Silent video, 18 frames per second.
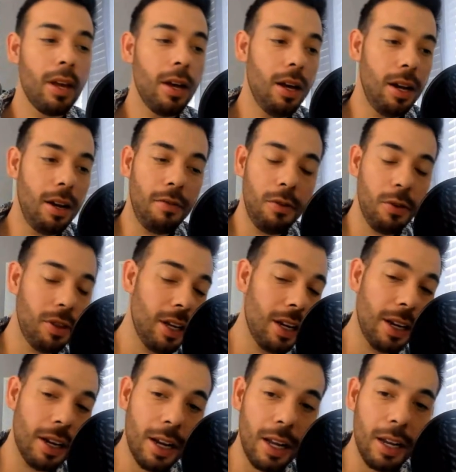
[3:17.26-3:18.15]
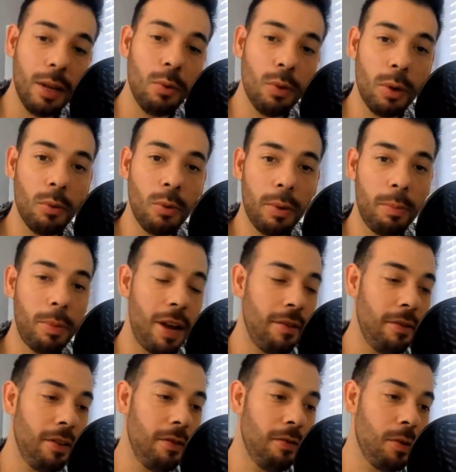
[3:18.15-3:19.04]
And if you think anyone would
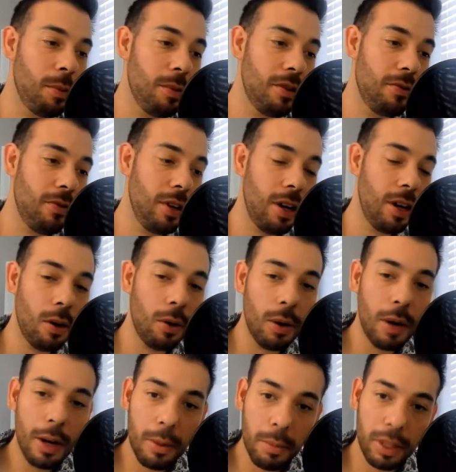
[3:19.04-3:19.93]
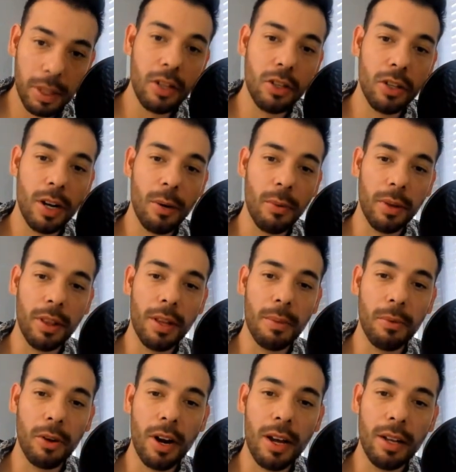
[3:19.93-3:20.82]
benefit from this video, please share it with
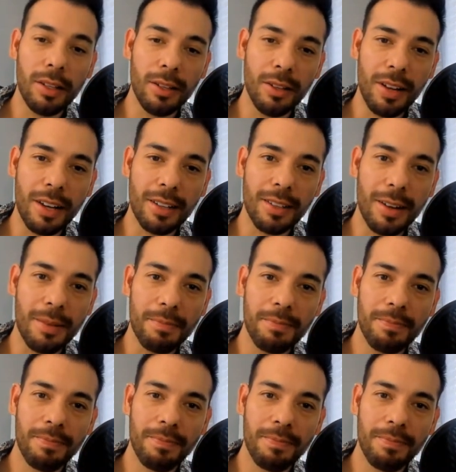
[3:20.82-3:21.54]
them. All right, till next time.